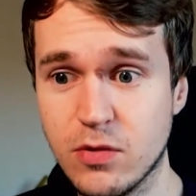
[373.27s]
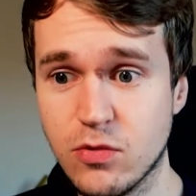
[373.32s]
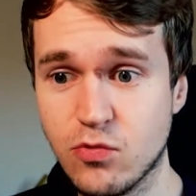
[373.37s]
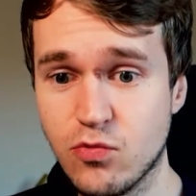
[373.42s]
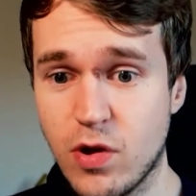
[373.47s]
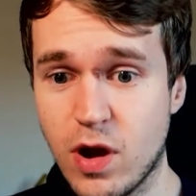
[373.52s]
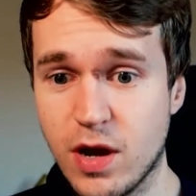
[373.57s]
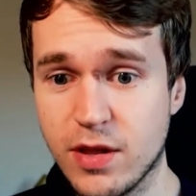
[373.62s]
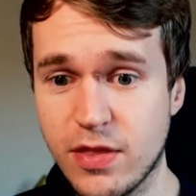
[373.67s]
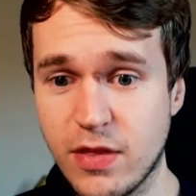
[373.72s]

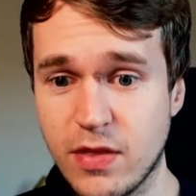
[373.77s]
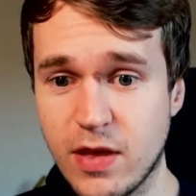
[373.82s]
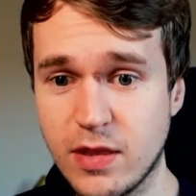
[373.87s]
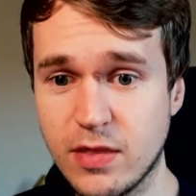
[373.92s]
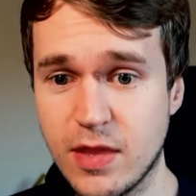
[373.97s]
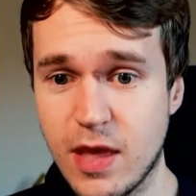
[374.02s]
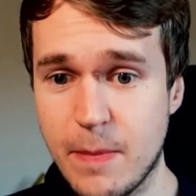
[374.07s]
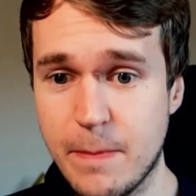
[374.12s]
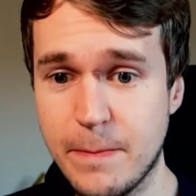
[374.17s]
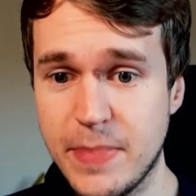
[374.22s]
rather than
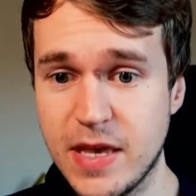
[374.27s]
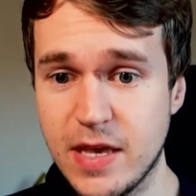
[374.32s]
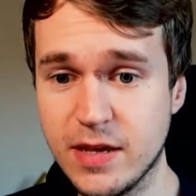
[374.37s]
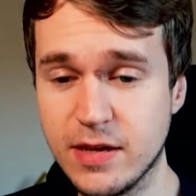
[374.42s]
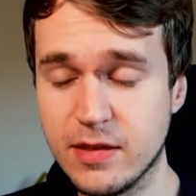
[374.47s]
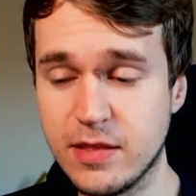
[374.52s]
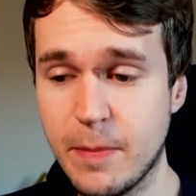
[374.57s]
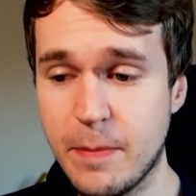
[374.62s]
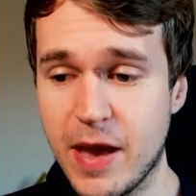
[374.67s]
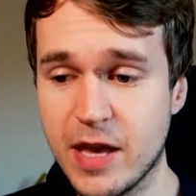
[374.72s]
them
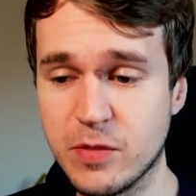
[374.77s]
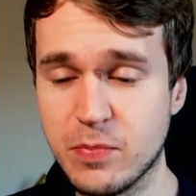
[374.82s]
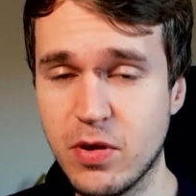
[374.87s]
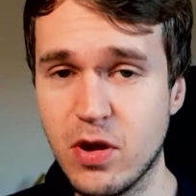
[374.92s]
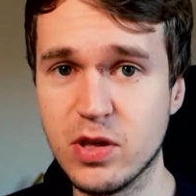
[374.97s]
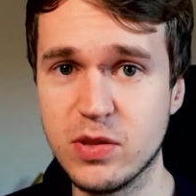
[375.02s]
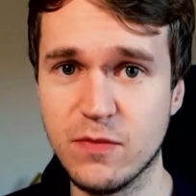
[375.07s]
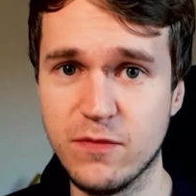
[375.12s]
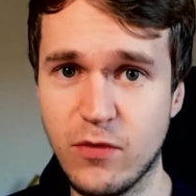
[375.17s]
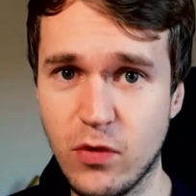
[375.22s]
being the best
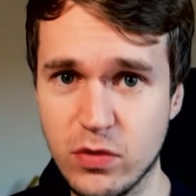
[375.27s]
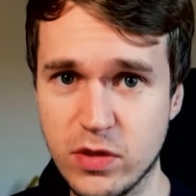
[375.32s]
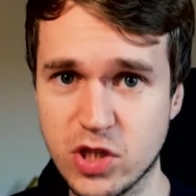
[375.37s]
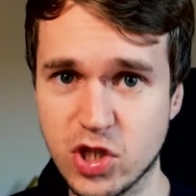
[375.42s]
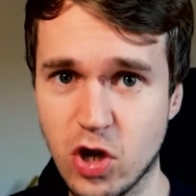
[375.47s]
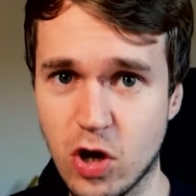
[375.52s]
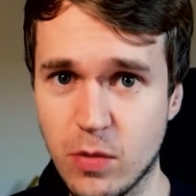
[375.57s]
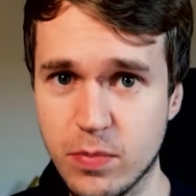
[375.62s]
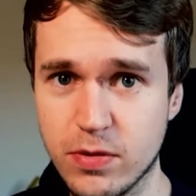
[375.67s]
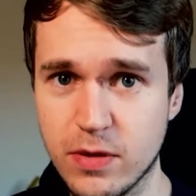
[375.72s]
person for the
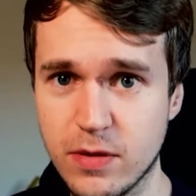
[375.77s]
job,